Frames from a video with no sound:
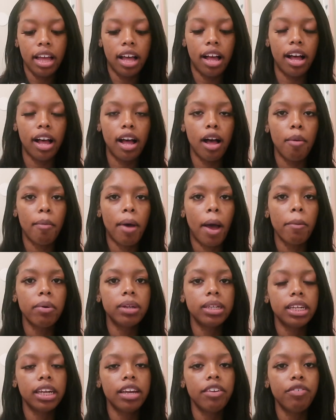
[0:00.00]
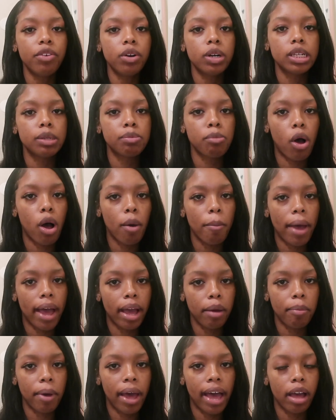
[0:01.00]
I was looking for a small
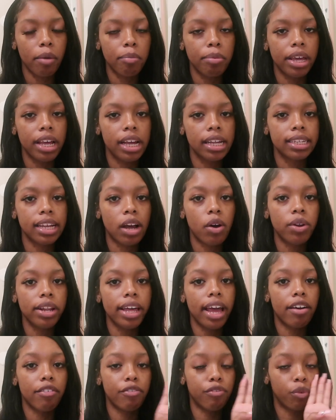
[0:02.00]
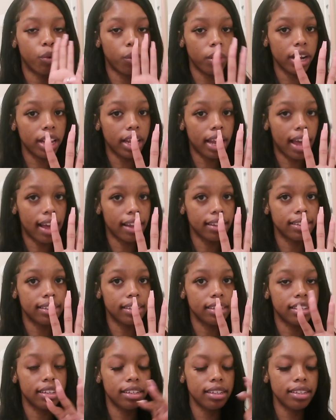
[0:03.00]
backpack because I only have 4
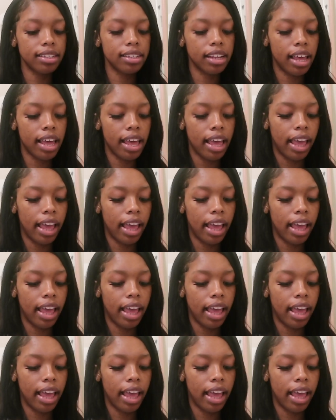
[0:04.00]
classes,